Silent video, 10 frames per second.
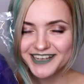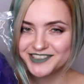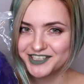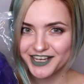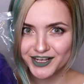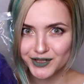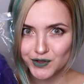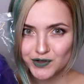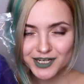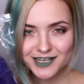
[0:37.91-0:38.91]
and take a
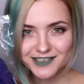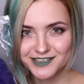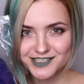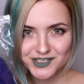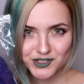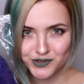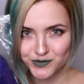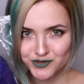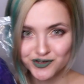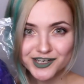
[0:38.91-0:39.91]
look at this new
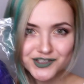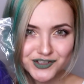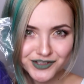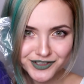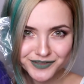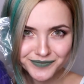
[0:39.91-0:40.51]
treasure.